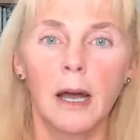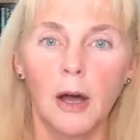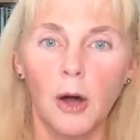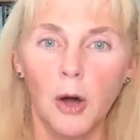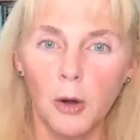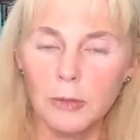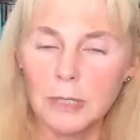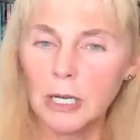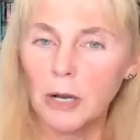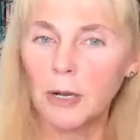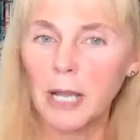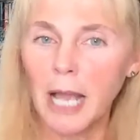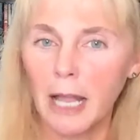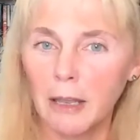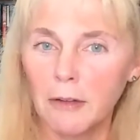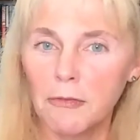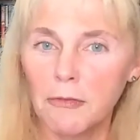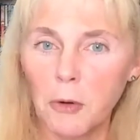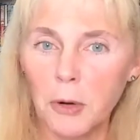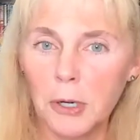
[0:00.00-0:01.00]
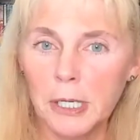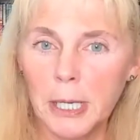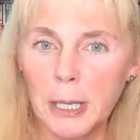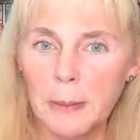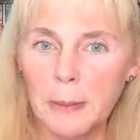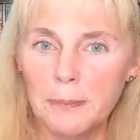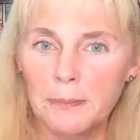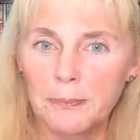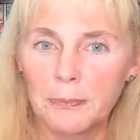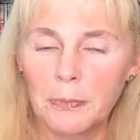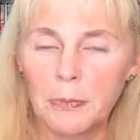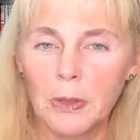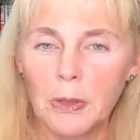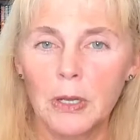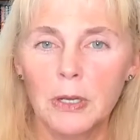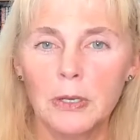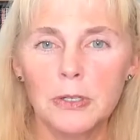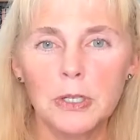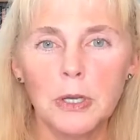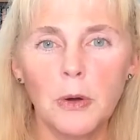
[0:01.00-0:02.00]
Hotel California.
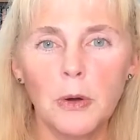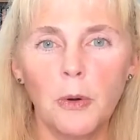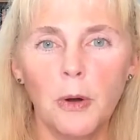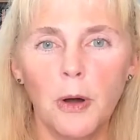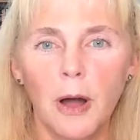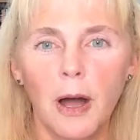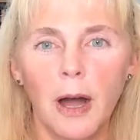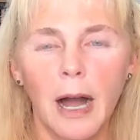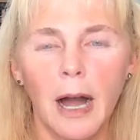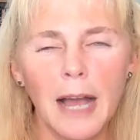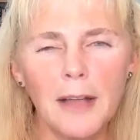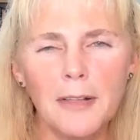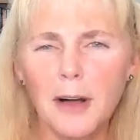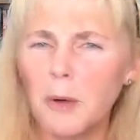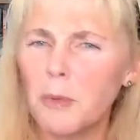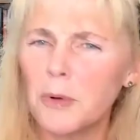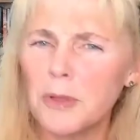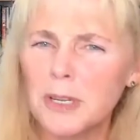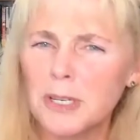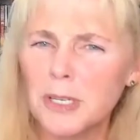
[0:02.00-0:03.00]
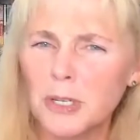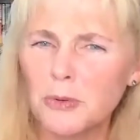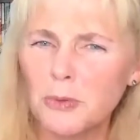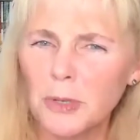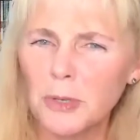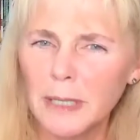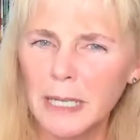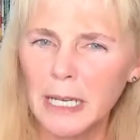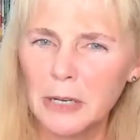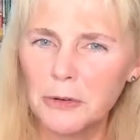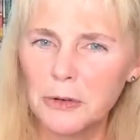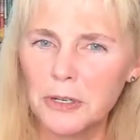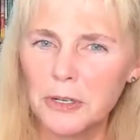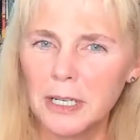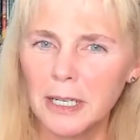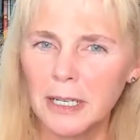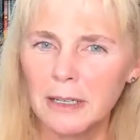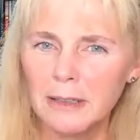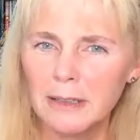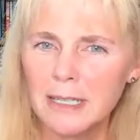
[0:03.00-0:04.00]
So I thought, well, this is really
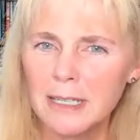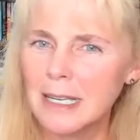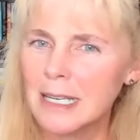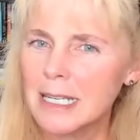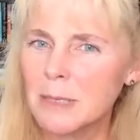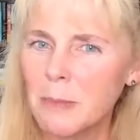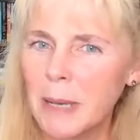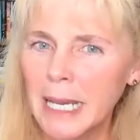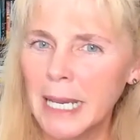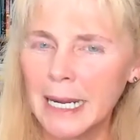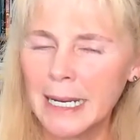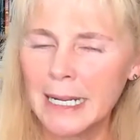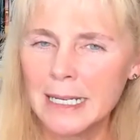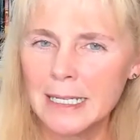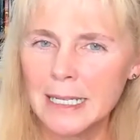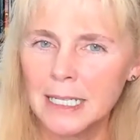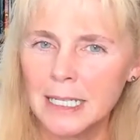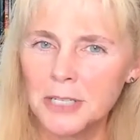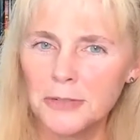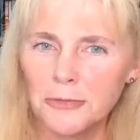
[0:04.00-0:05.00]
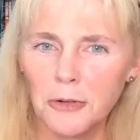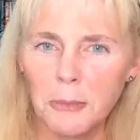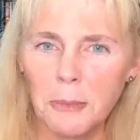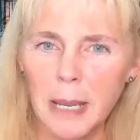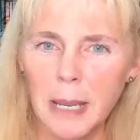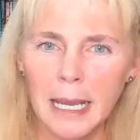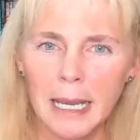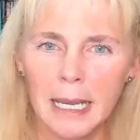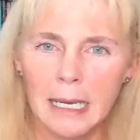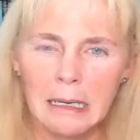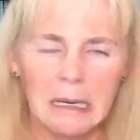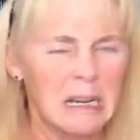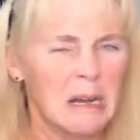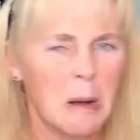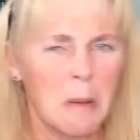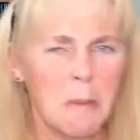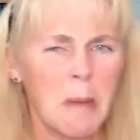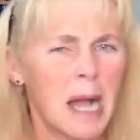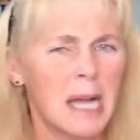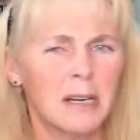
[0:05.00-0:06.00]
interesting. This doesn't make any sense for me.
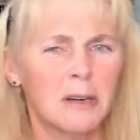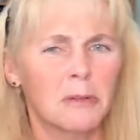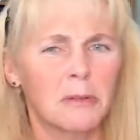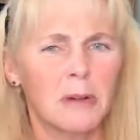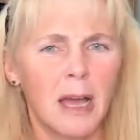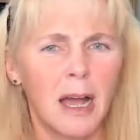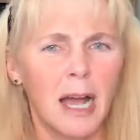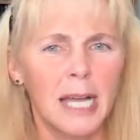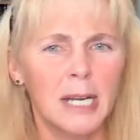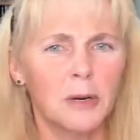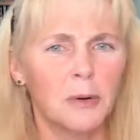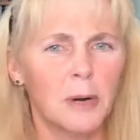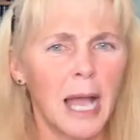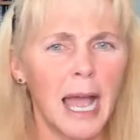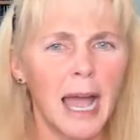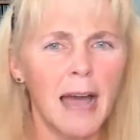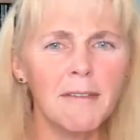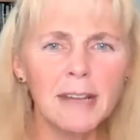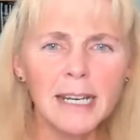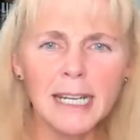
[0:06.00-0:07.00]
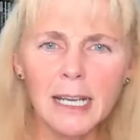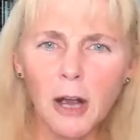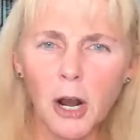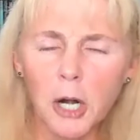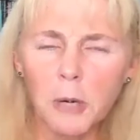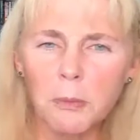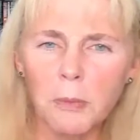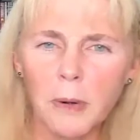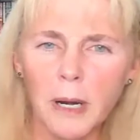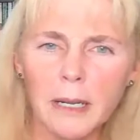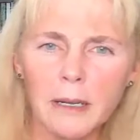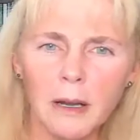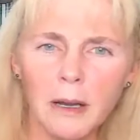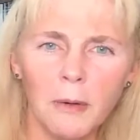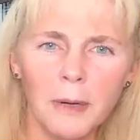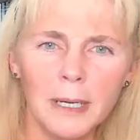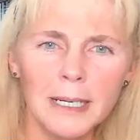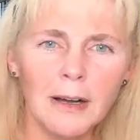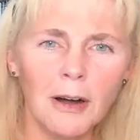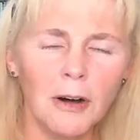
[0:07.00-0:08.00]
I don't have any heartbreak
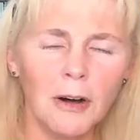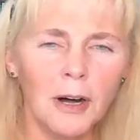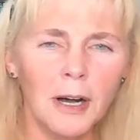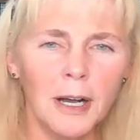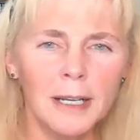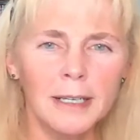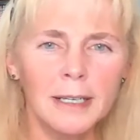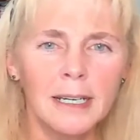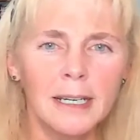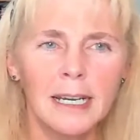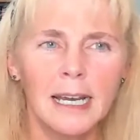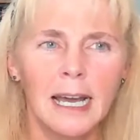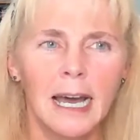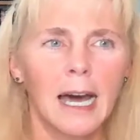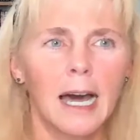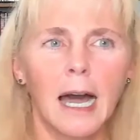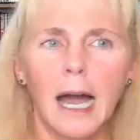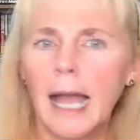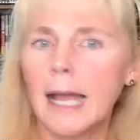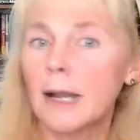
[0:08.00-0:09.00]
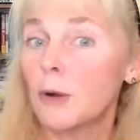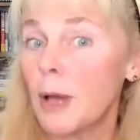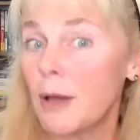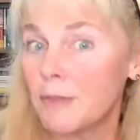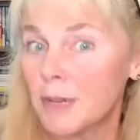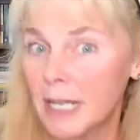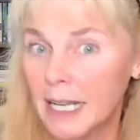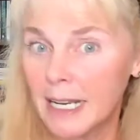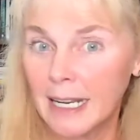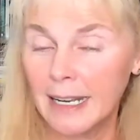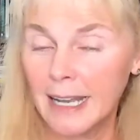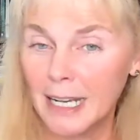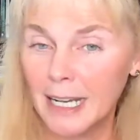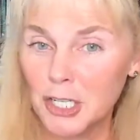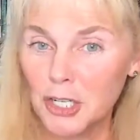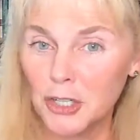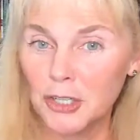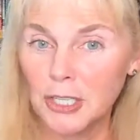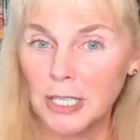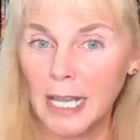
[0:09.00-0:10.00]
going on. I don't have any
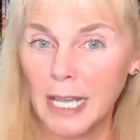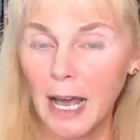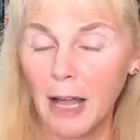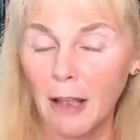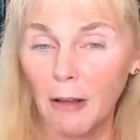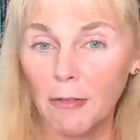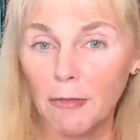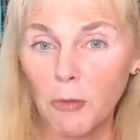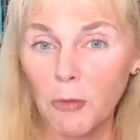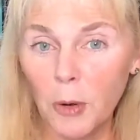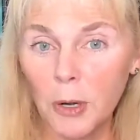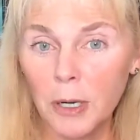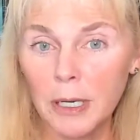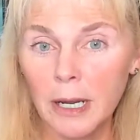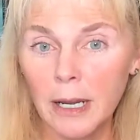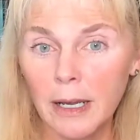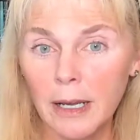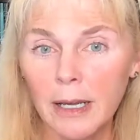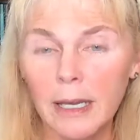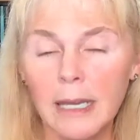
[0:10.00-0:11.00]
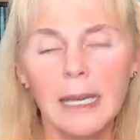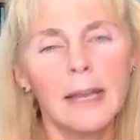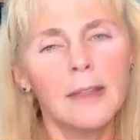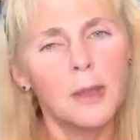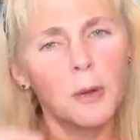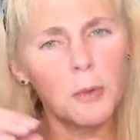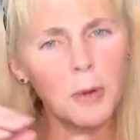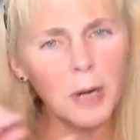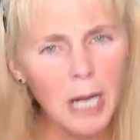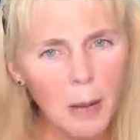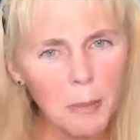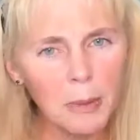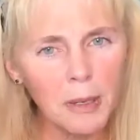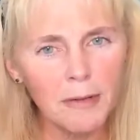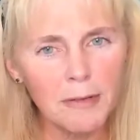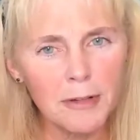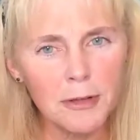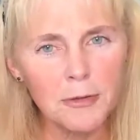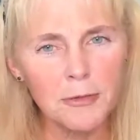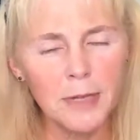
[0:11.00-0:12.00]
connections to California. There were a couple
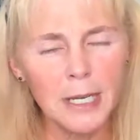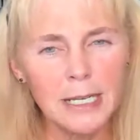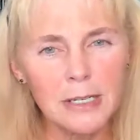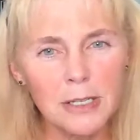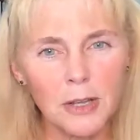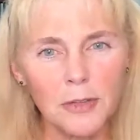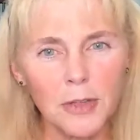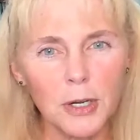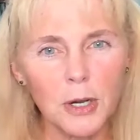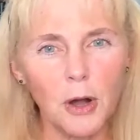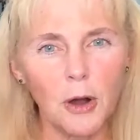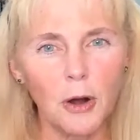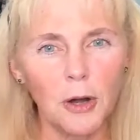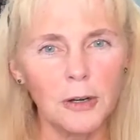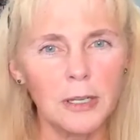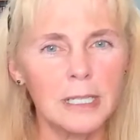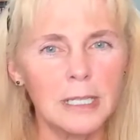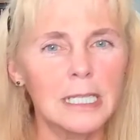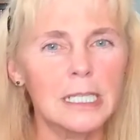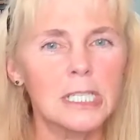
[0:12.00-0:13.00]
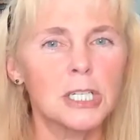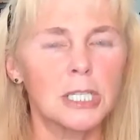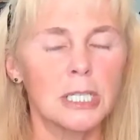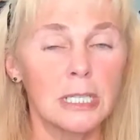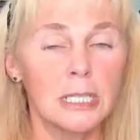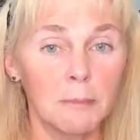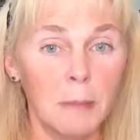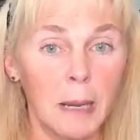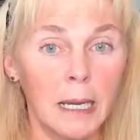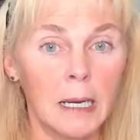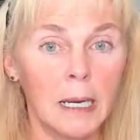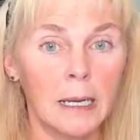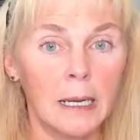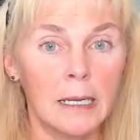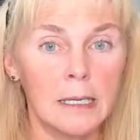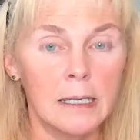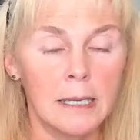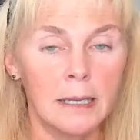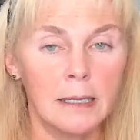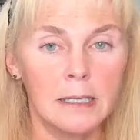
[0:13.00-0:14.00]
of other things on the card that just didn't make
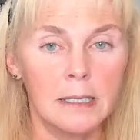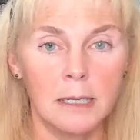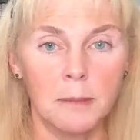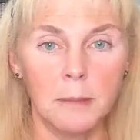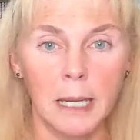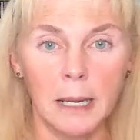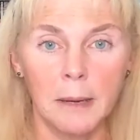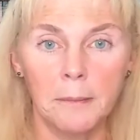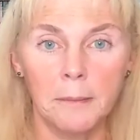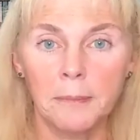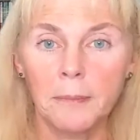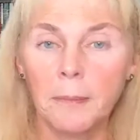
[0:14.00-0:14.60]
any sense to me.